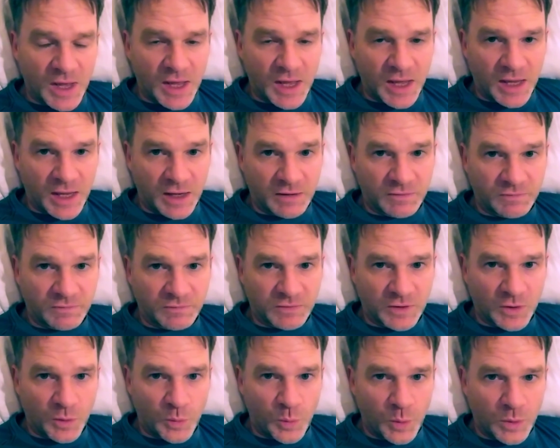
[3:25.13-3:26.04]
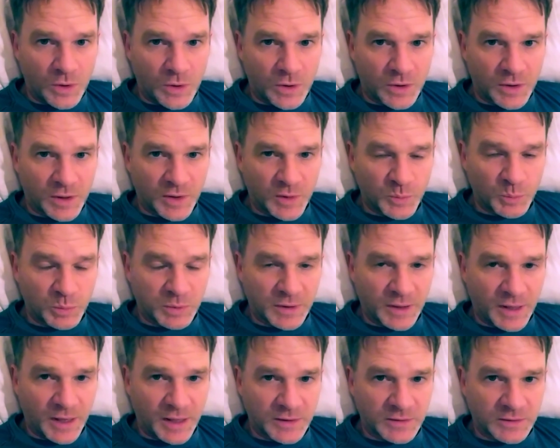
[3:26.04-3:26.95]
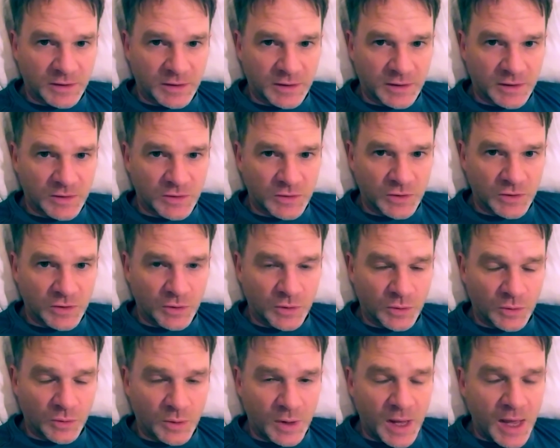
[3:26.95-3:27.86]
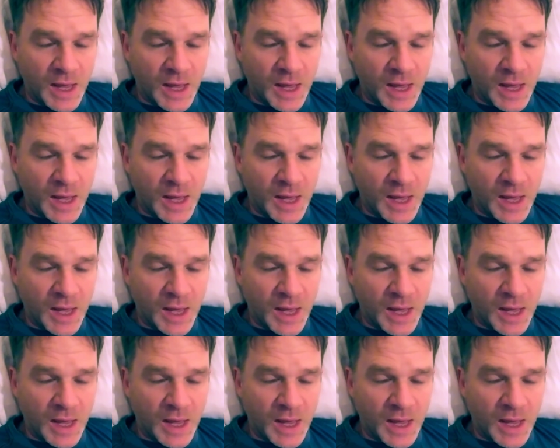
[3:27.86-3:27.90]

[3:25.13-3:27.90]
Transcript: if they were implanted in you,